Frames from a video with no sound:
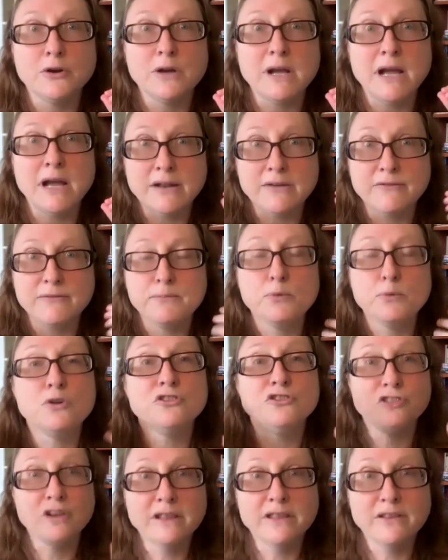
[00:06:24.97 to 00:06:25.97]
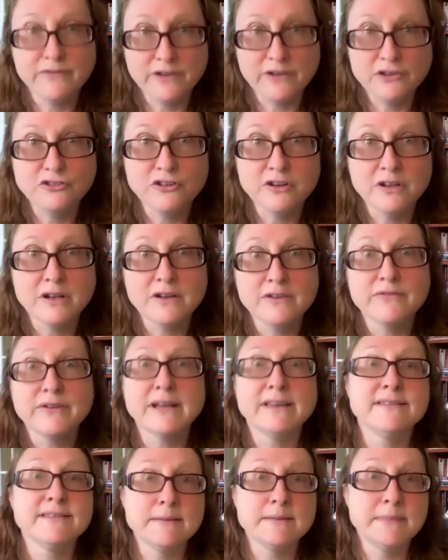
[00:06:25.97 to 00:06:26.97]
kind of pushing the vision of
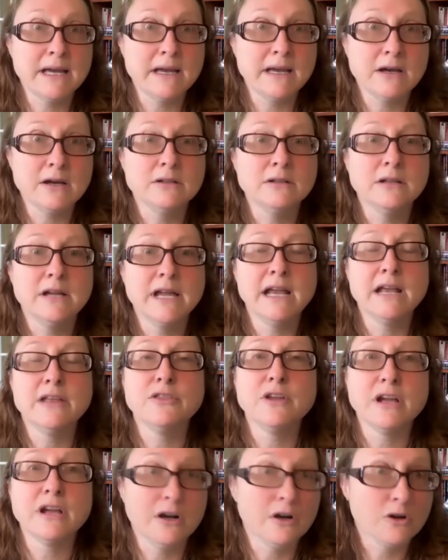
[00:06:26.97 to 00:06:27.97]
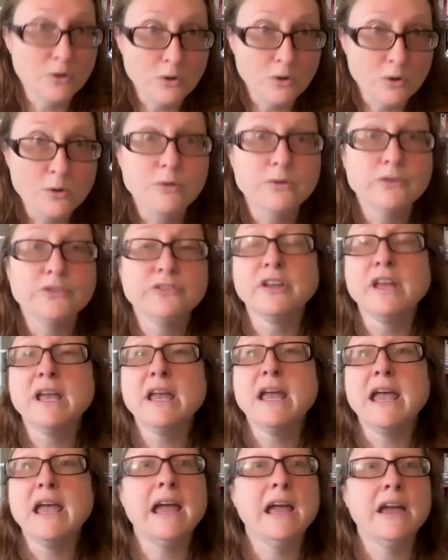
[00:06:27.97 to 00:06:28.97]
SML and our goals,
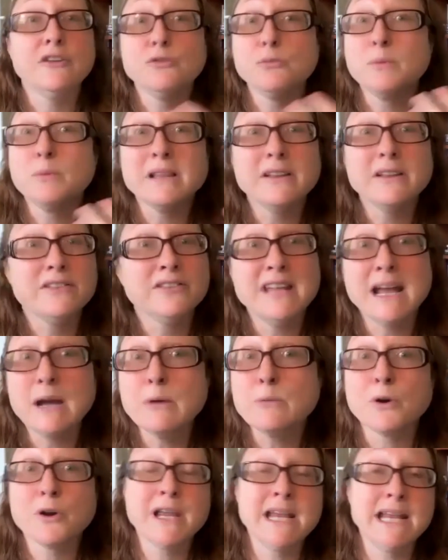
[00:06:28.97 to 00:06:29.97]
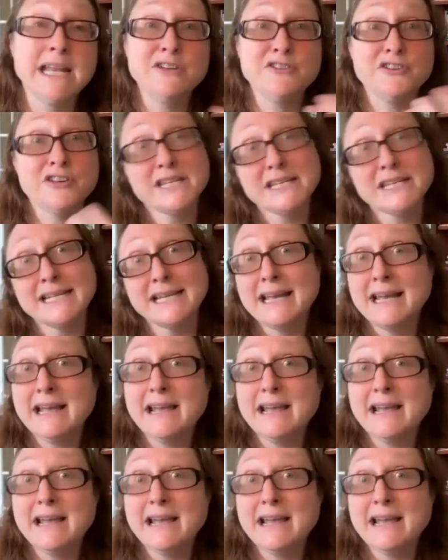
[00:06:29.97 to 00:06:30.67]
as well as networking and just,